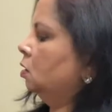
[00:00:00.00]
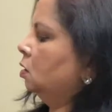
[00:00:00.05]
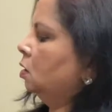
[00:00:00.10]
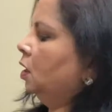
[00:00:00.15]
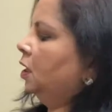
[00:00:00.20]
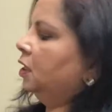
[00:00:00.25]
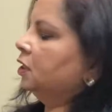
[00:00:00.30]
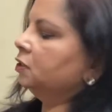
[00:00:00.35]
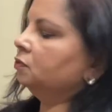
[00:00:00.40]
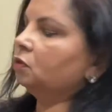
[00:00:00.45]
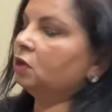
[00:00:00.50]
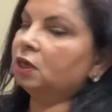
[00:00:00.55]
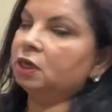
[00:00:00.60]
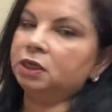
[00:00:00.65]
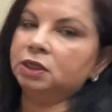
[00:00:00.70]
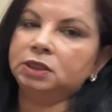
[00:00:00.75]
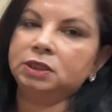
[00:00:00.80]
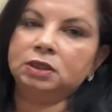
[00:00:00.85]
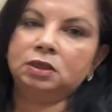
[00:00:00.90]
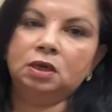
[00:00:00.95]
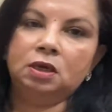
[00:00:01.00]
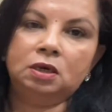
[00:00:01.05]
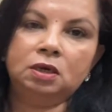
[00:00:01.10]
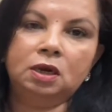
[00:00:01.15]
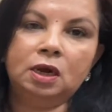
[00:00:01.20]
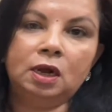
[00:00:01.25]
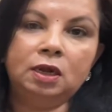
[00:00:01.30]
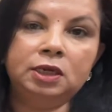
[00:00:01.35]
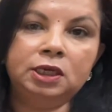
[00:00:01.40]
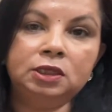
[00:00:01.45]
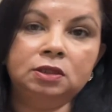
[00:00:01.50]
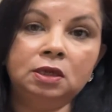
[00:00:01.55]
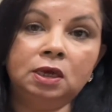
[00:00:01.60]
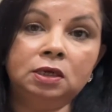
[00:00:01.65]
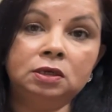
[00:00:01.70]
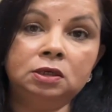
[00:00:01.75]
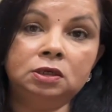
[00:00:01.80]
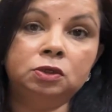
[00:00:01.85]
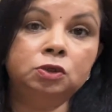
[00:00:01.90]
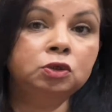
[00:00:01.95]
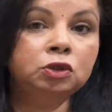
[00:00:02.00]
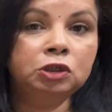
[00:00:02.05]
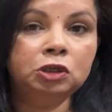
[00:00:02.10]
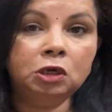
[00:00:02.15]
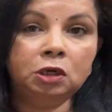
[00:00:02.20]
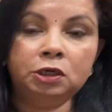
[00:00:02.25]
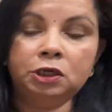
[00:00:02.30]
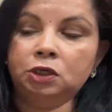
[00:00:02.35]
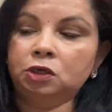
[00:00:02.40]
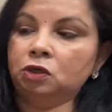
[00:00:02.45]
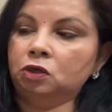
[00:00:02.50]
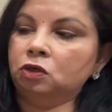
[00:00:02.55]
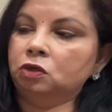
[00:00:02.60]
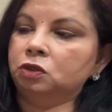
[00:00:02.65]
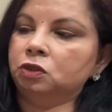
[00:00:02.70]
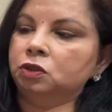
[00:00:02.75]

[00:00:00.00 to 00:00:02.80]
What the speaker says: as well as their garlic naan is really good.